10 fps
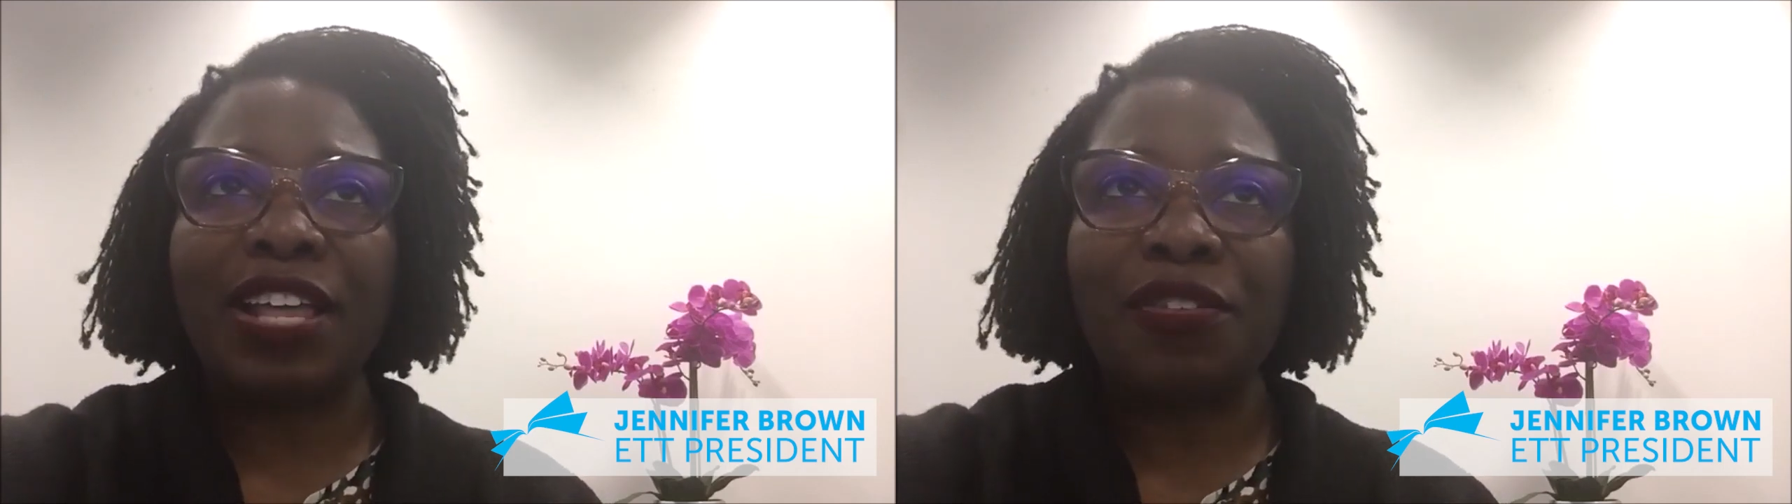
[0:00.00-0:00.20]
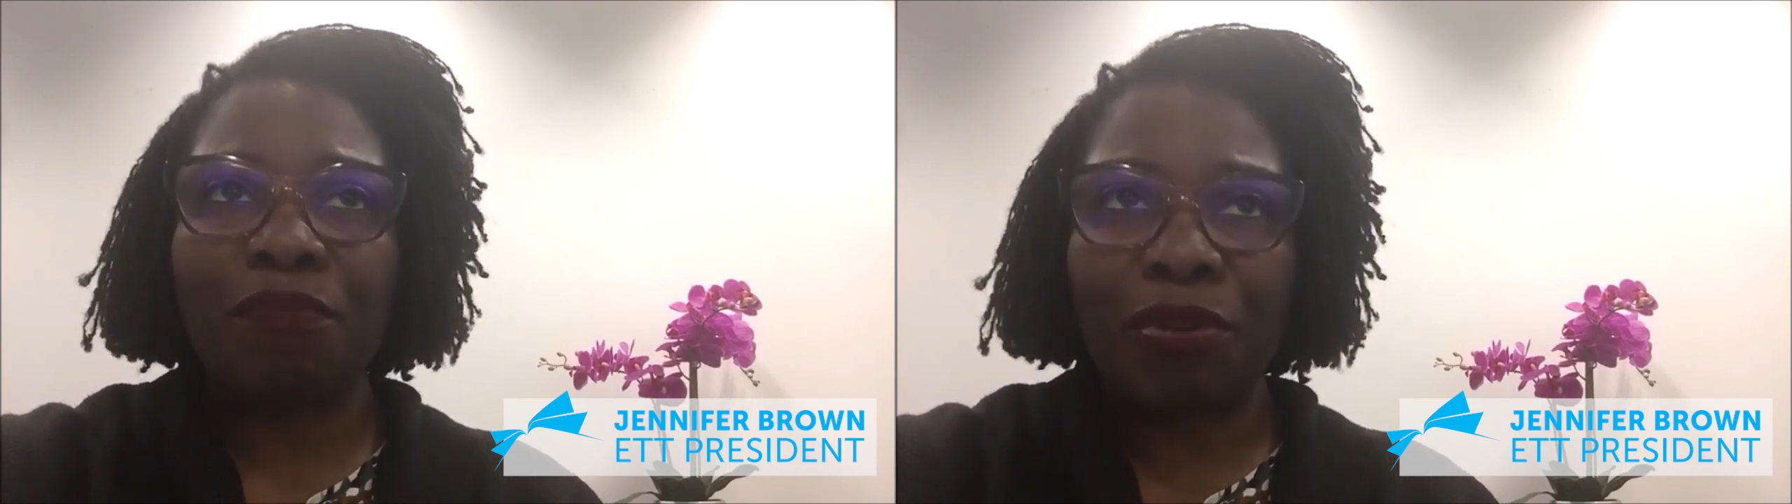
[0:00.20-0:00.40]

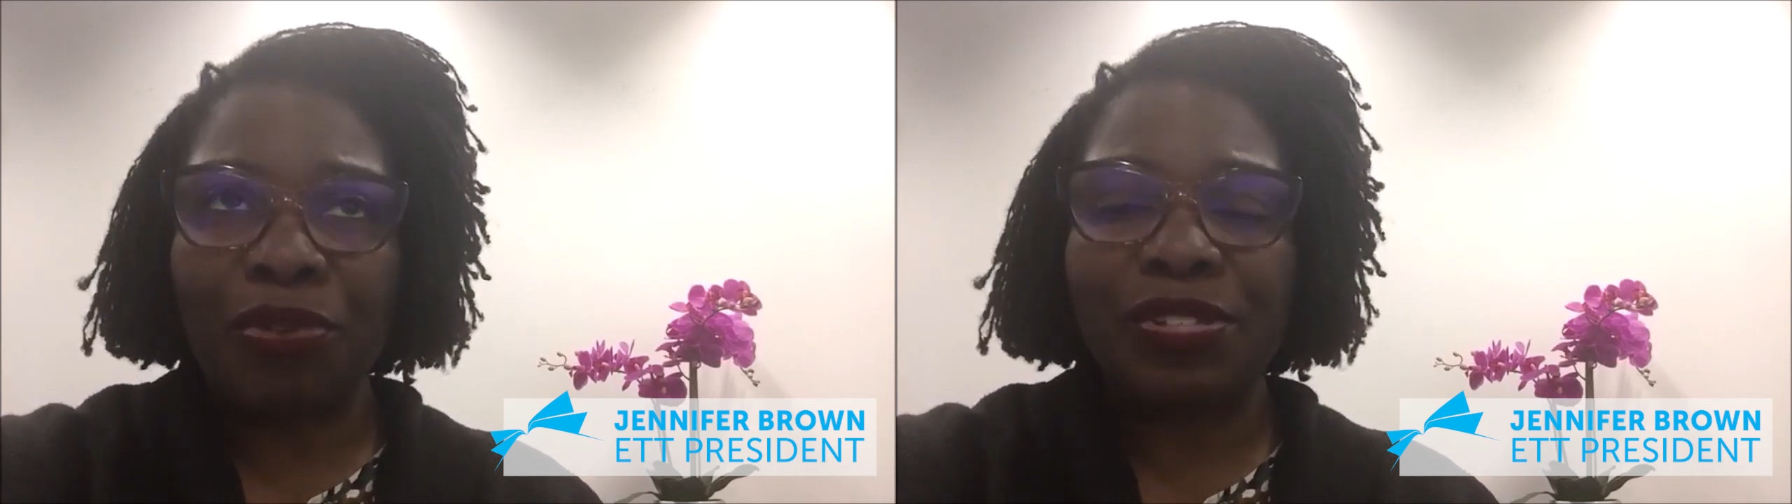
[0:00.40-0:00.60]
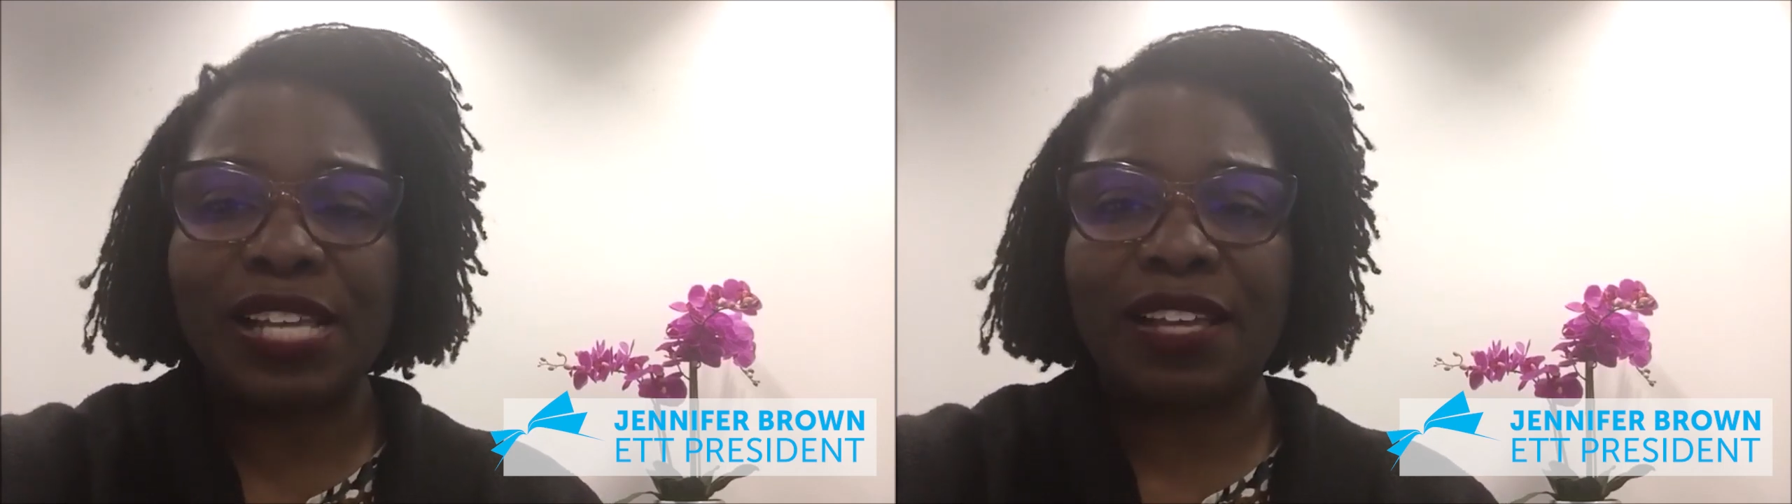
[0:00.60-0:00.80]
in the
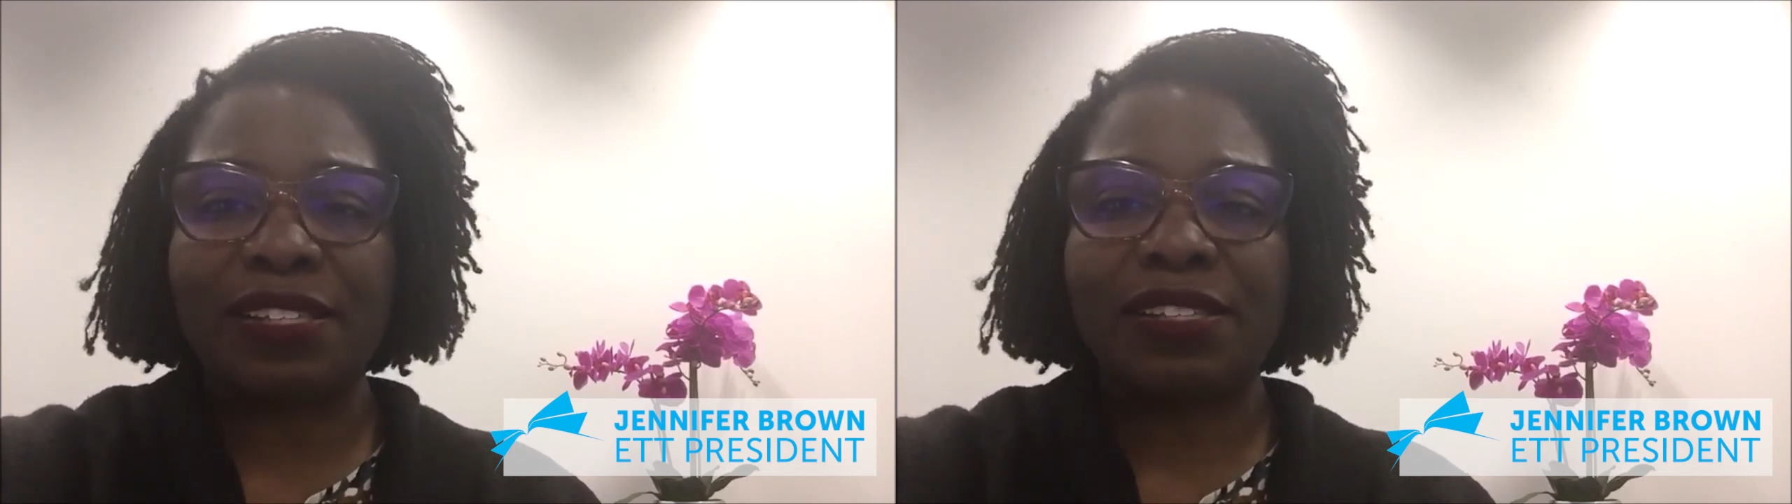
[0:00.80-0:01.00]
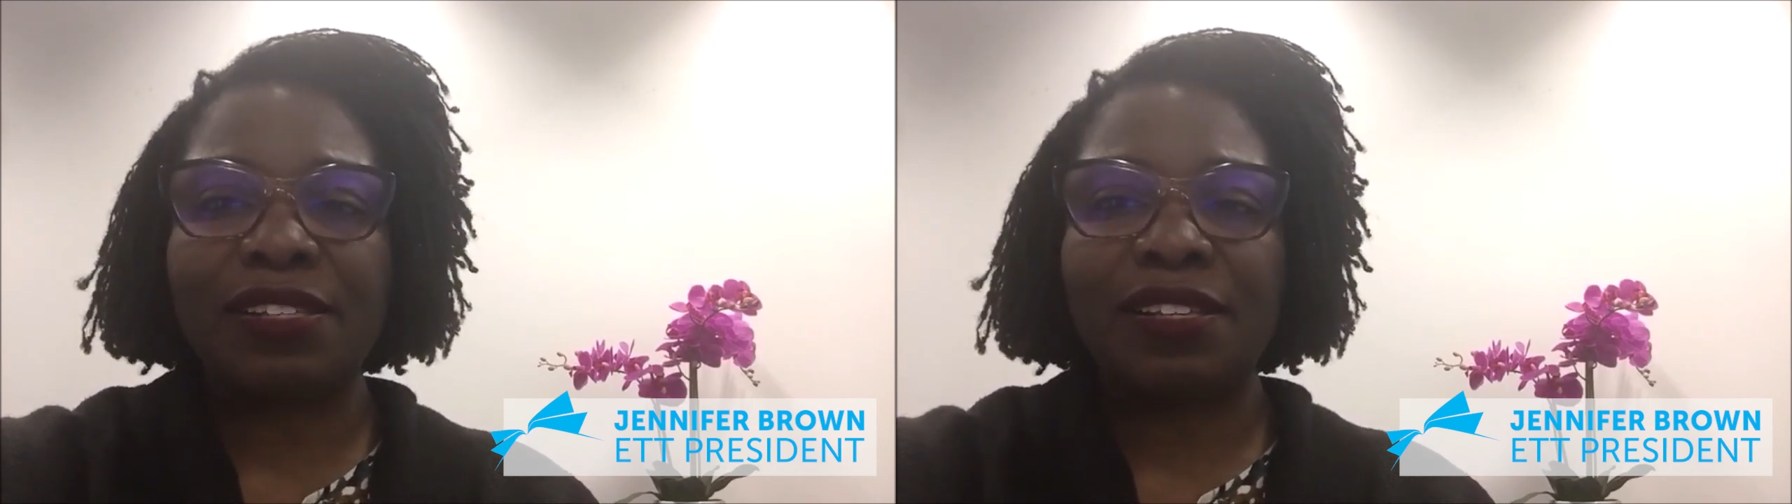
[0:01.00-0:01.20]

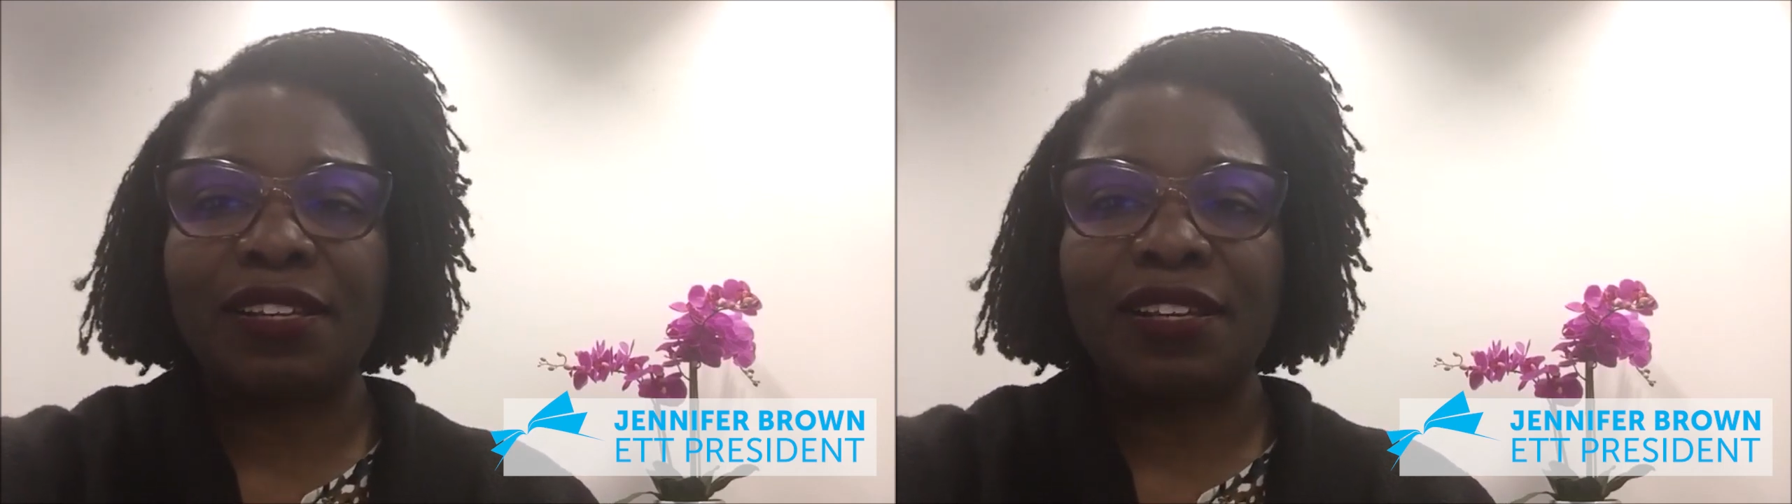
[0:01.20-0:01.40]
process